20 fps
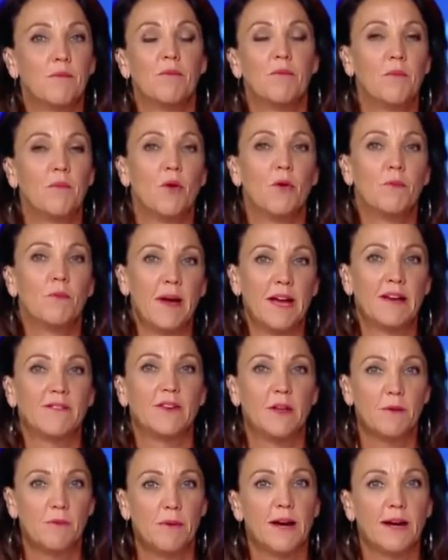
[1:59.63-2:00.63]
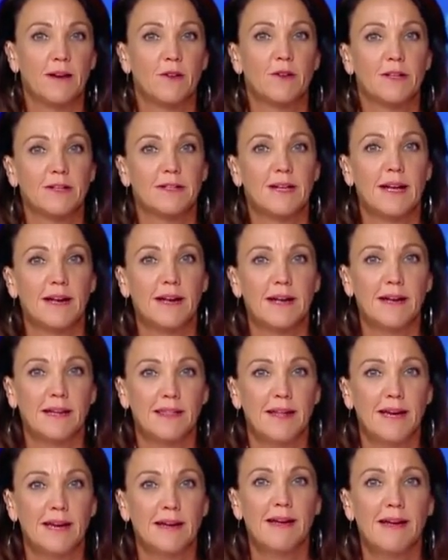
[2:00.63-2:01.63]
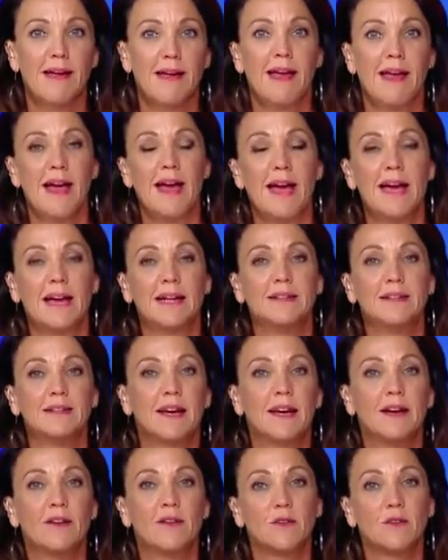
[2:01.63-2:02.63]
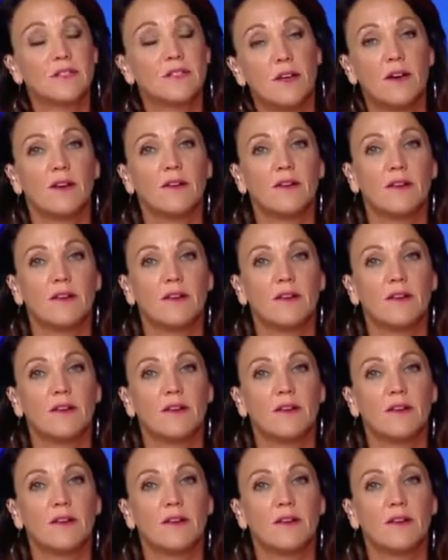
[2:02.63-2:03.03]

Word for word: more bang for your buck on a day like that. And uh, also,